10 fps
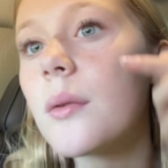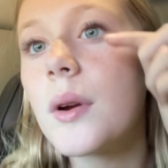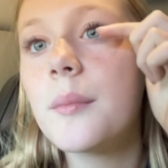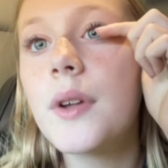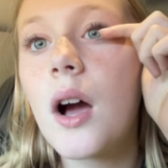
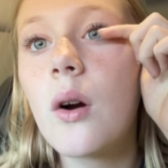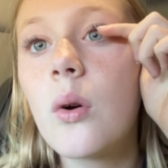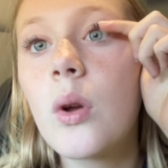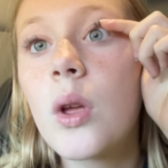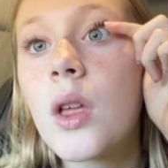ripped out.
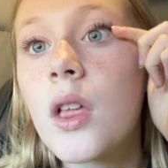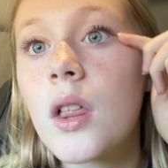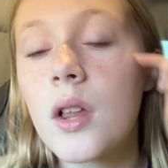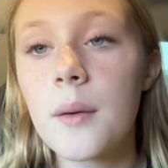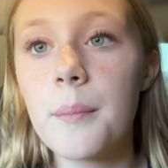
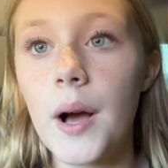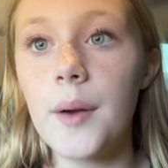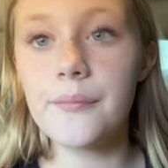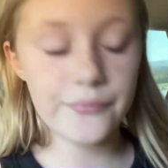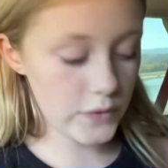But
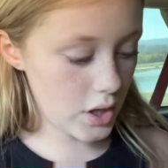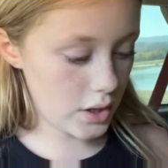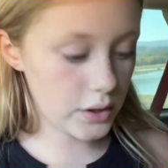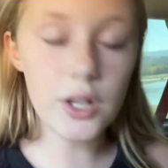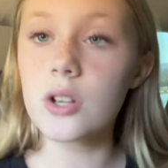look,
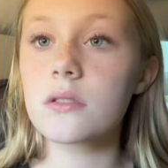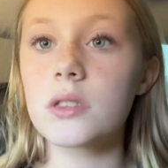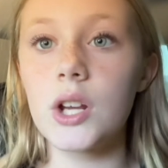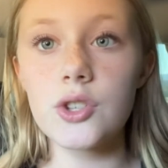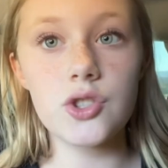
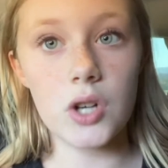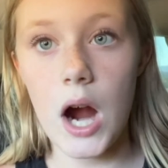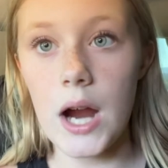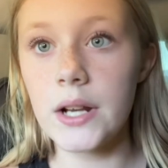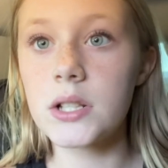they're
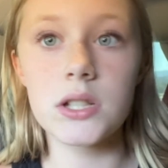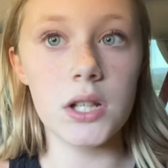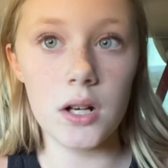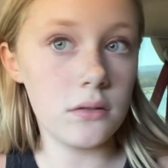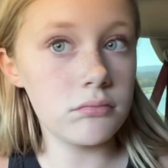dried,
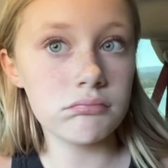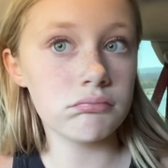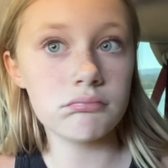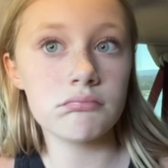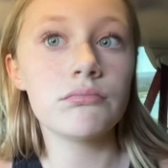so
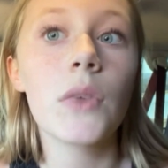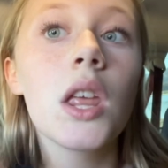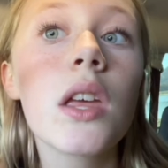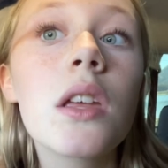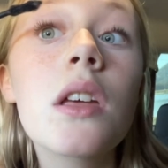
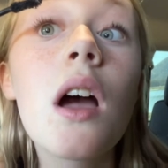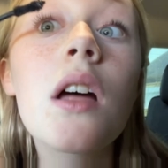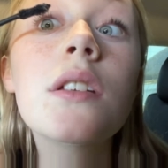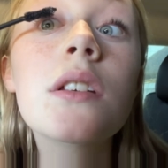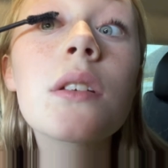yeah,
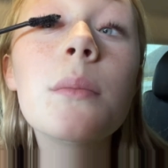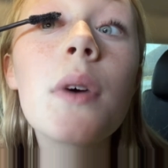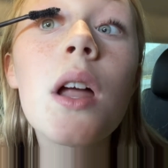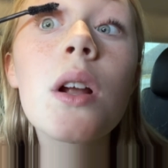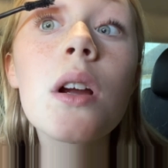it doesn't
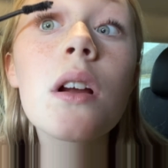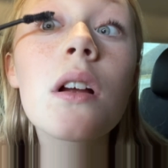matter.